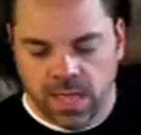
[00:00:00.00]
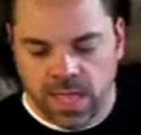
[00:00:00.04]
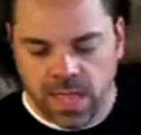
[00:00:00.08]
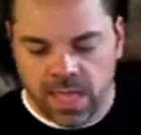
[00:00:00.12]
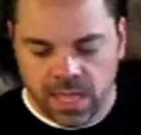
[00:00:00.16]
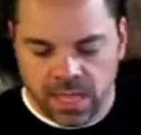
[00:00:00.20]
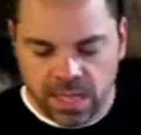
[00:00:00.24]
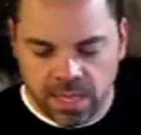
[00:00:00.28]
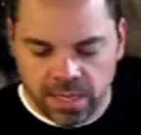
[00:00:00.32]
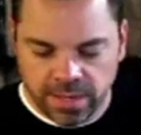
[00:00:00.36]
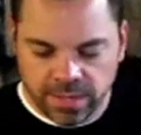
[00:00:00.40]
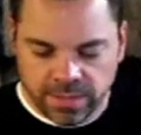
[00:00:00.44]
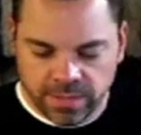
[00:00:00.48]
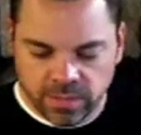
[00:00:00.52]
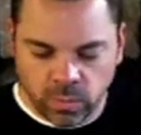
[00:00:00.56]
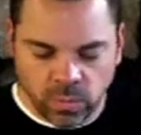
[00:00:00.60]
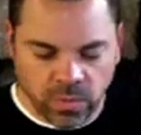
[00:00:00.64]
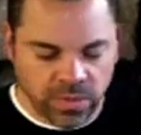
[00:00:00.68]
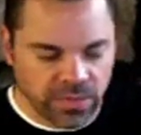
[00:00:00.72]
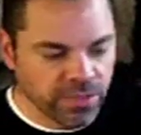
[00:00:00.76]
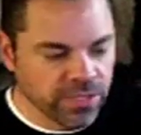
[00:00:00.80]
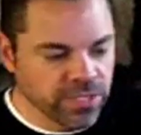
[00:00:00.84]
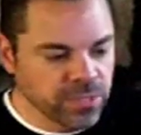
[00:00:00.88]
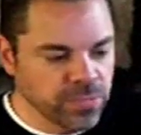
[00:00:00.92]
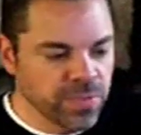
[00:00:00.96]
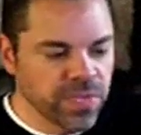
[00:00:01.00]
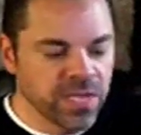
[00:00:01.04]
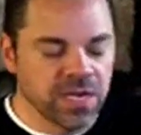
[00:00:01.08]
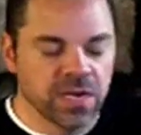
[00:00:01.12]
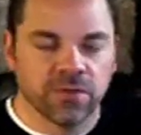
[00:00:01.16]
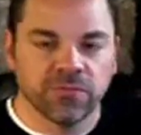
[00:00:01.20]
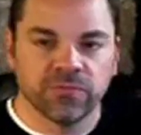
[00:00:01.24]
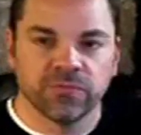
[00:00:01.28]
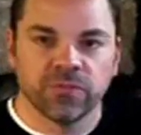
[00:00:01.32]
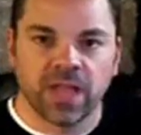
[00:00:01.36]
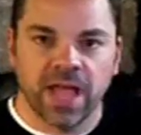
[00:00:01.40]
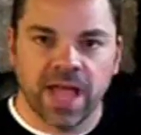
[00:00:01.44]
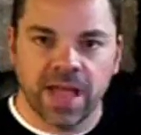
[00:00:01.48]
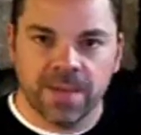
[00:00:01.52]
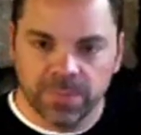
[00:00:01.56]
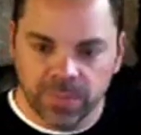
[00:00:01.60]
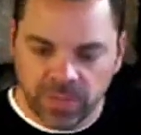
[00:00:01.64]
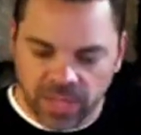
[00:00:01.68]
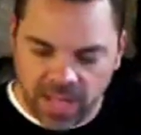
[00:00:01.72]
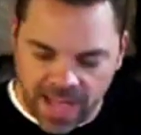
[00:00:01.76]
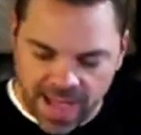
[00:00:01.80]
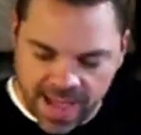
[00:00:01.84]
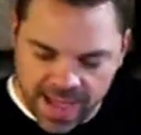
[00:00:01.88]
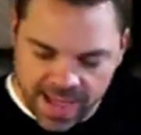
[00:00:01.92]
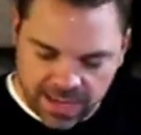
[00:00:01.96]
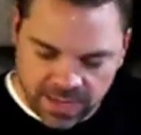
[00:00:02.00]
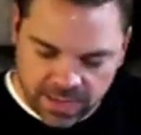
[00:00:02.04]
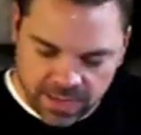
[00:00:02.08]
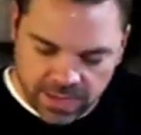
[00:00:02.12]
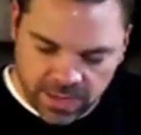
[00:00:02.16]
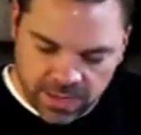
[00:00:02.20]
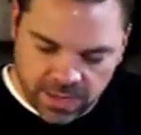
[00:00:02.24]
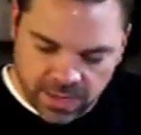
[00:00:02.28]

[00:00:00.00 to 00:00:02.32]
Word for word: And with this being a flat black,